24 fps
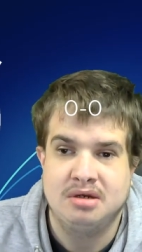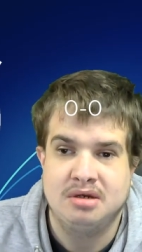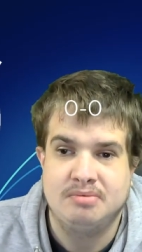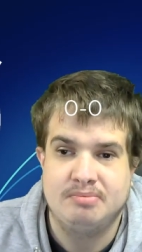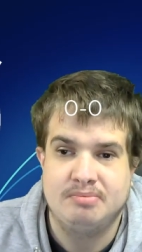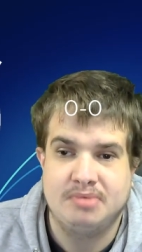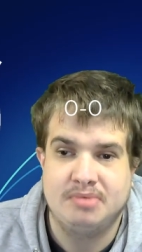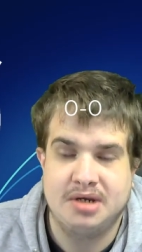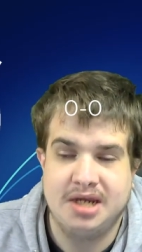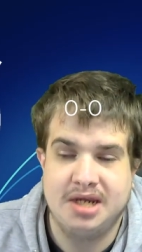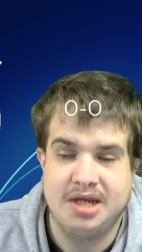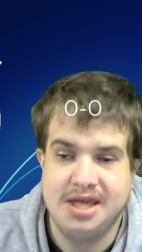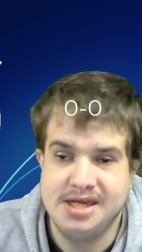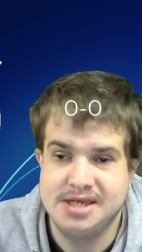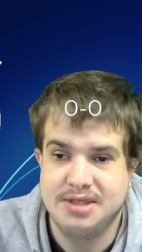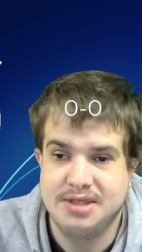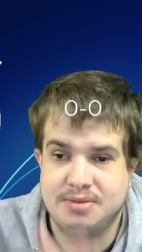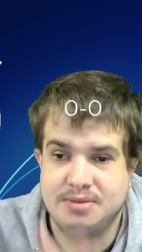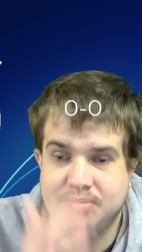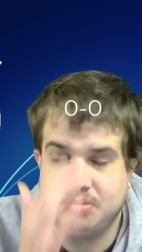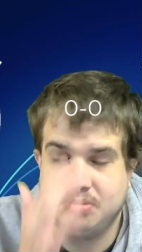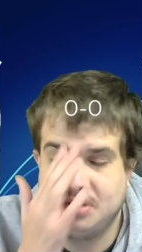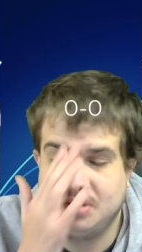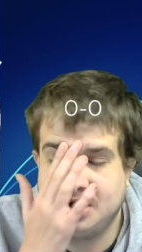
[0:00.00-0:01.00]
My
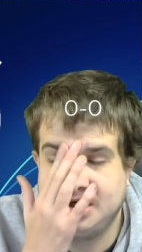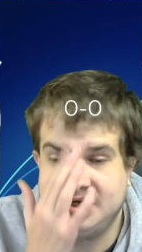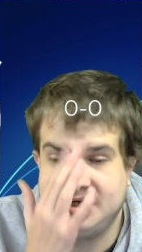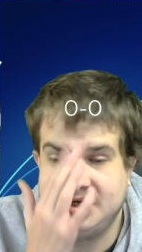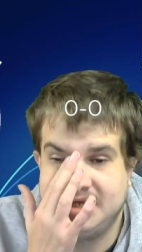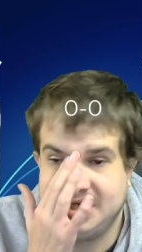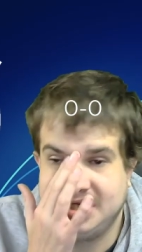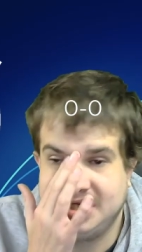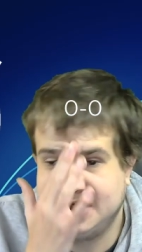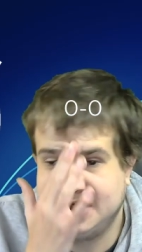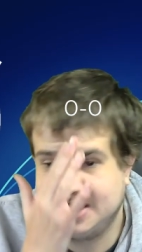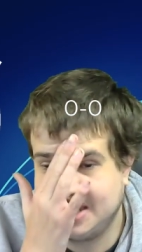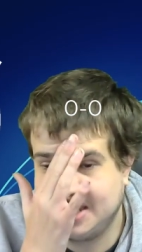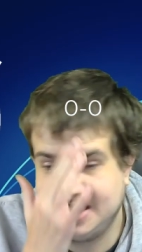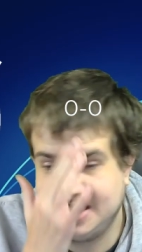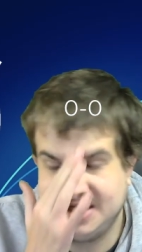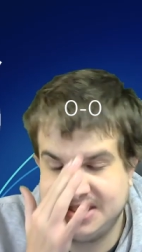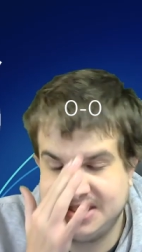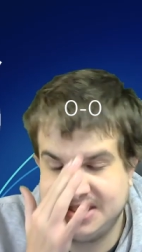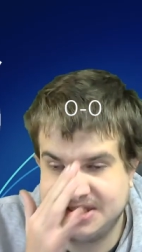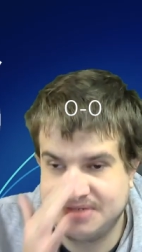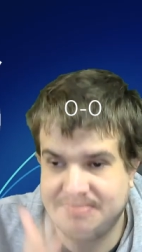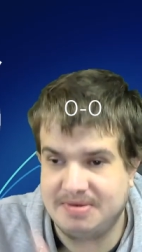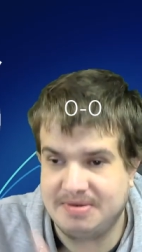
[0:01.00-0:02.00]
next one is
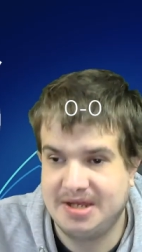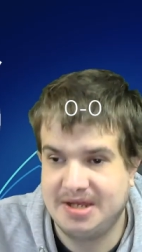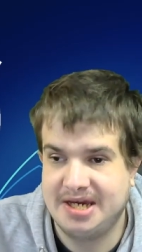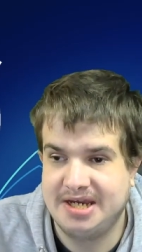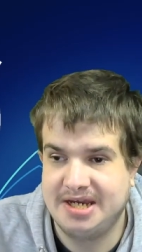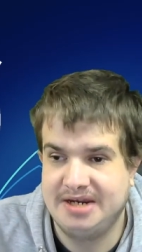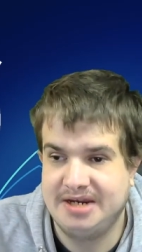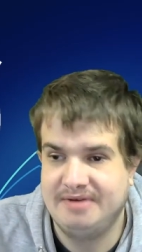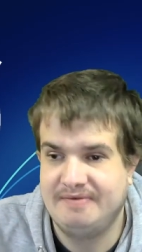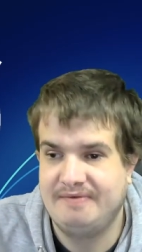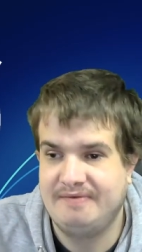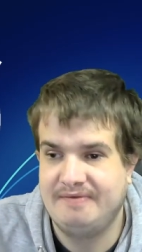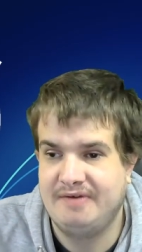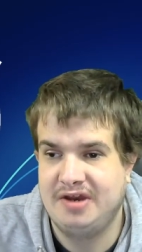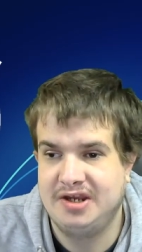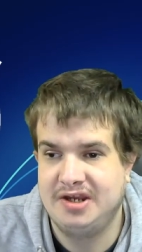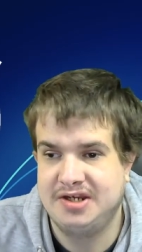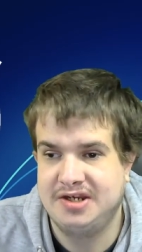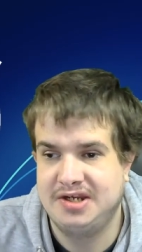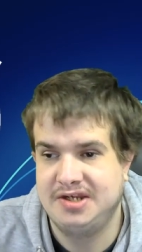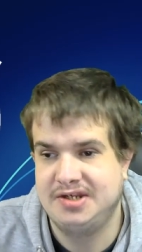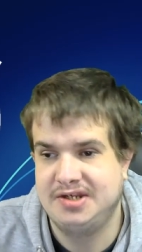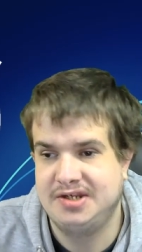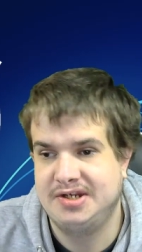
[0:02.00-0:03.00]
Inter Milan
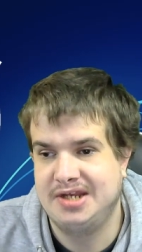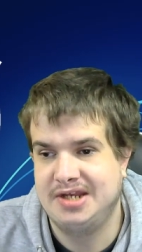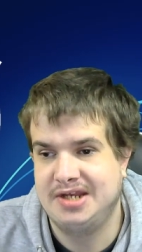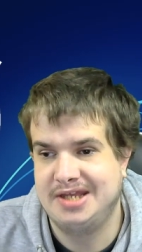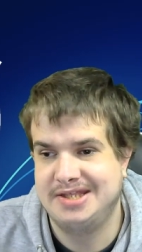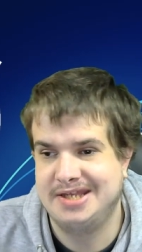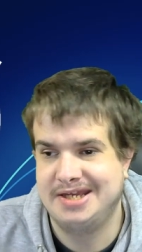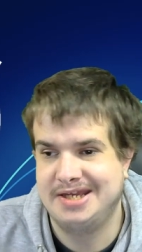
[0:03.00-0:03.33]
versus Shakhtar